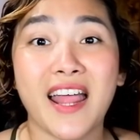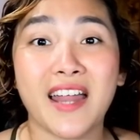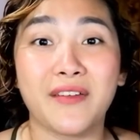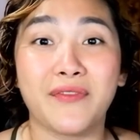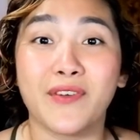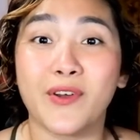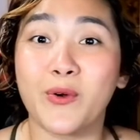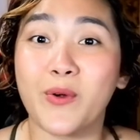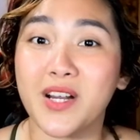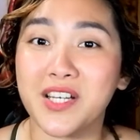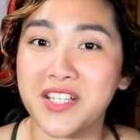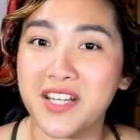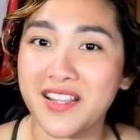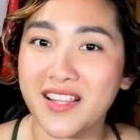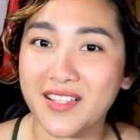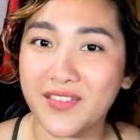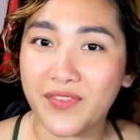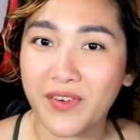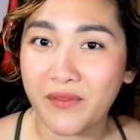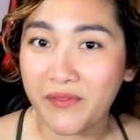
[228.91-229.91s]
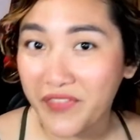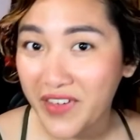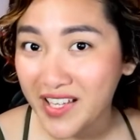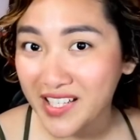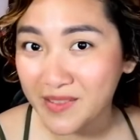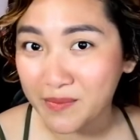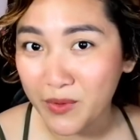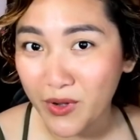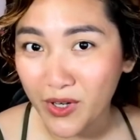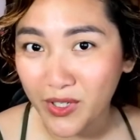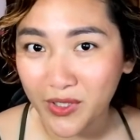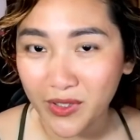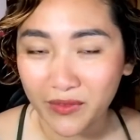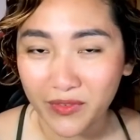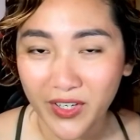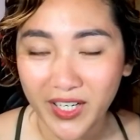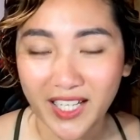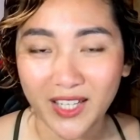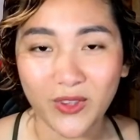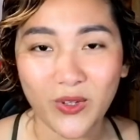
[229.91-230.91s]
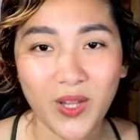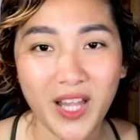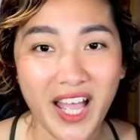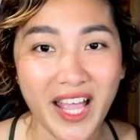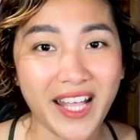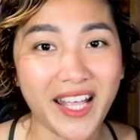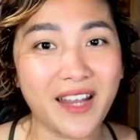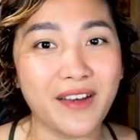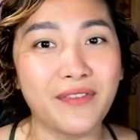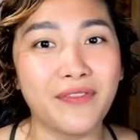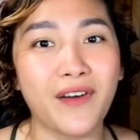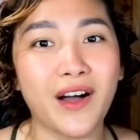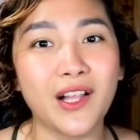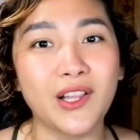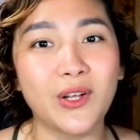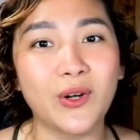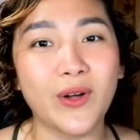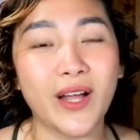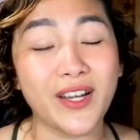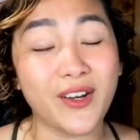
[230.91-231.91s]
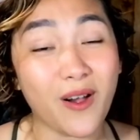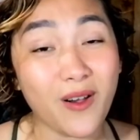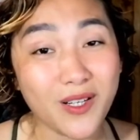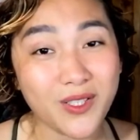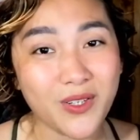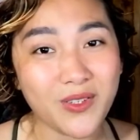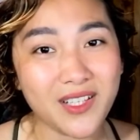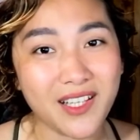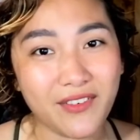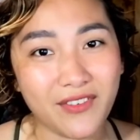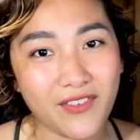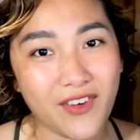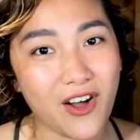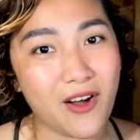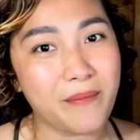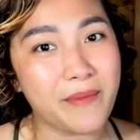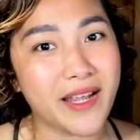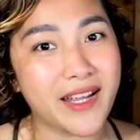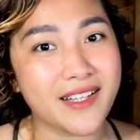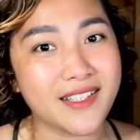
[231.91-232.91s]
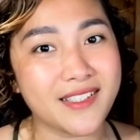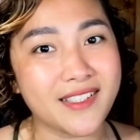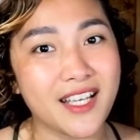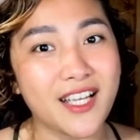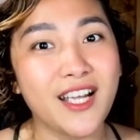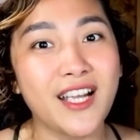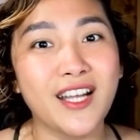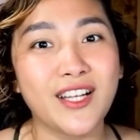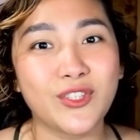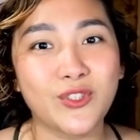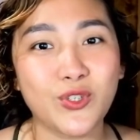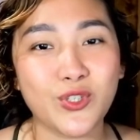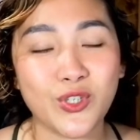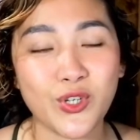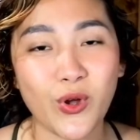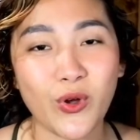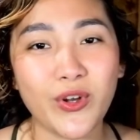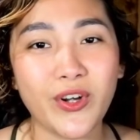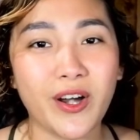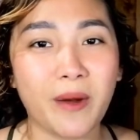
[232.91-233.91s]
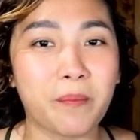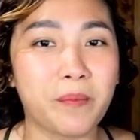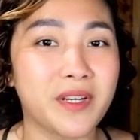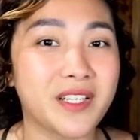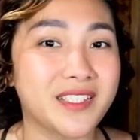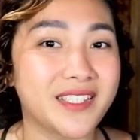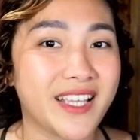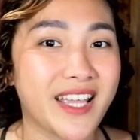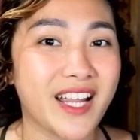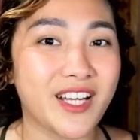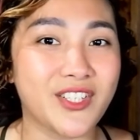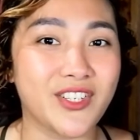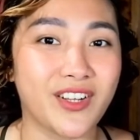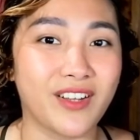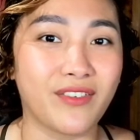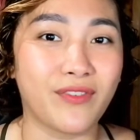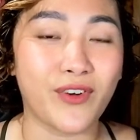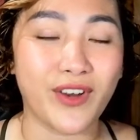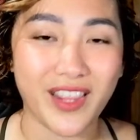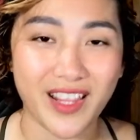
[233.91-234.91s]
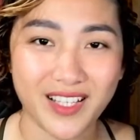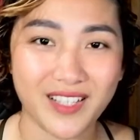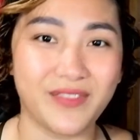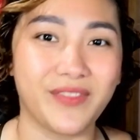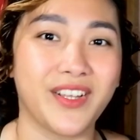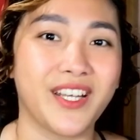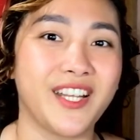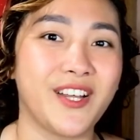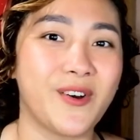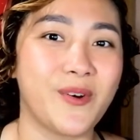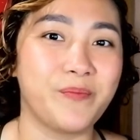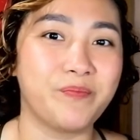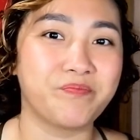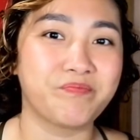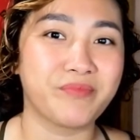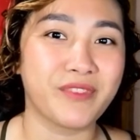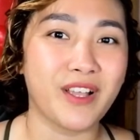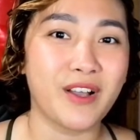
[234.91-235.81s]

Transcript: And if you're watching this from Facebook, don't forget to like and follow, and also leave comments to show your appreciation for this video.